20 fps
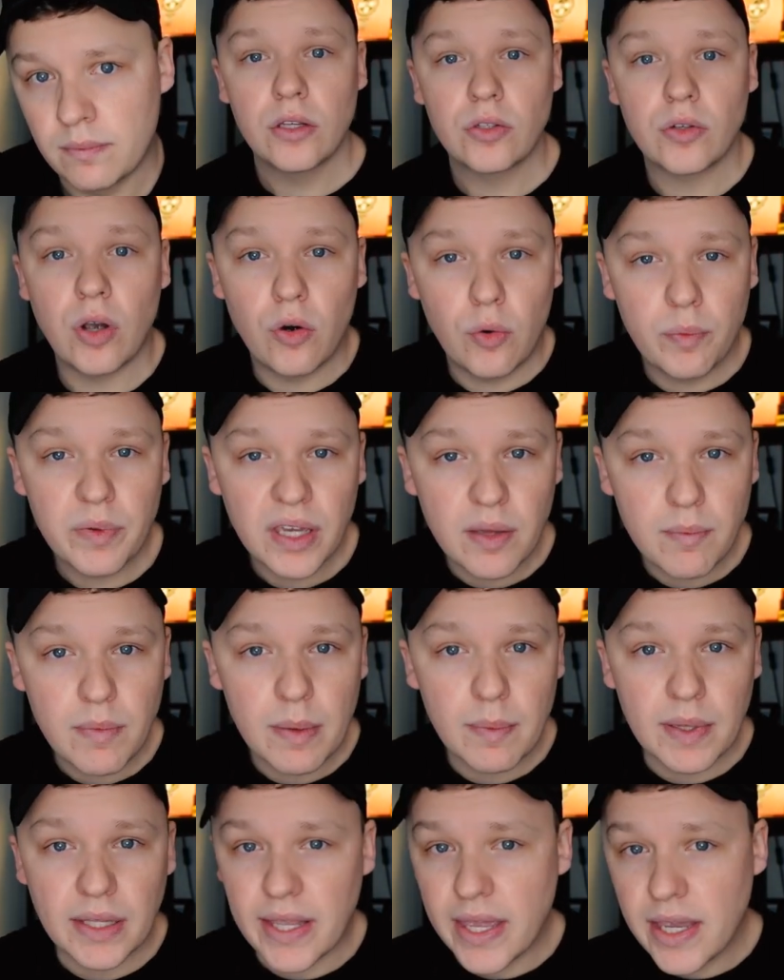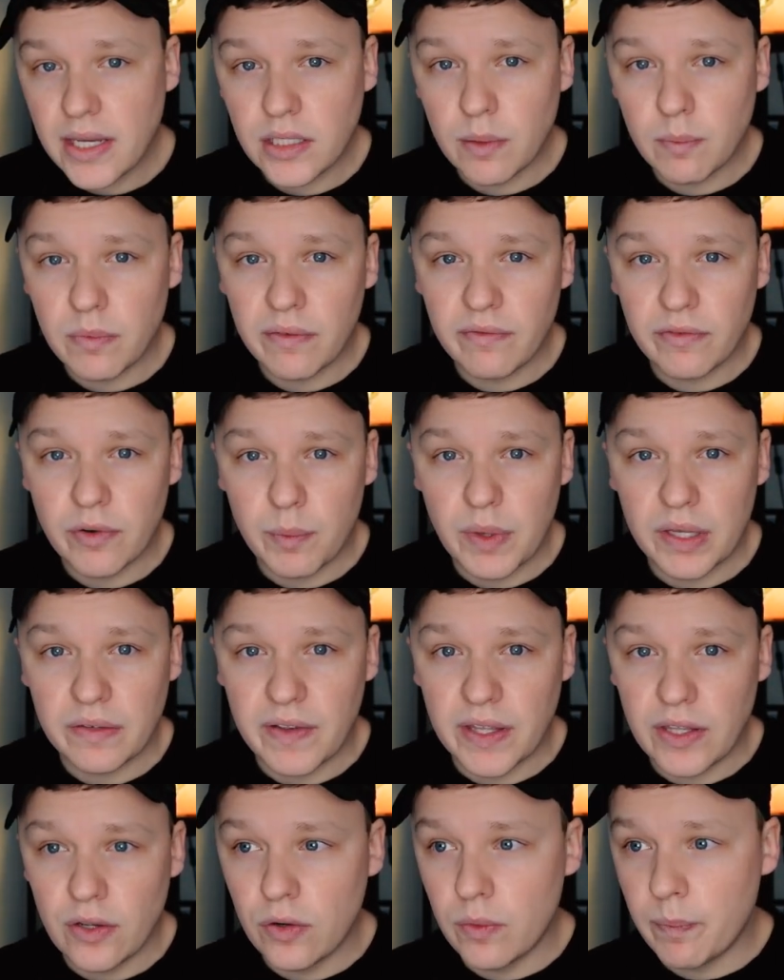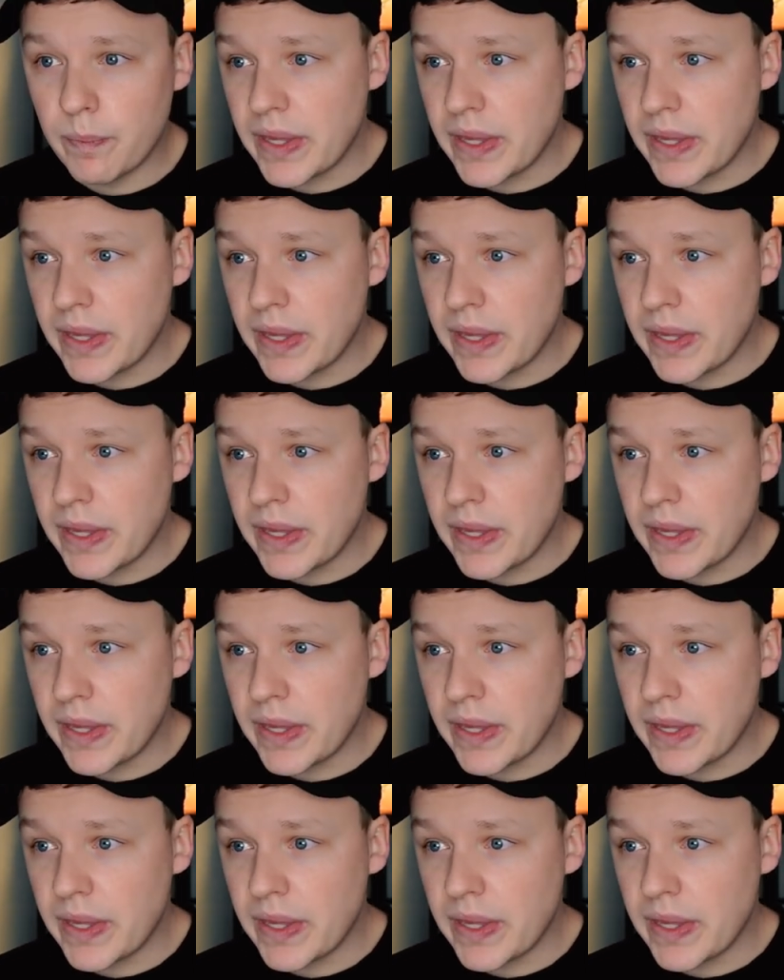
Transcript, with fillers: So I hope you can maybe take something from this video,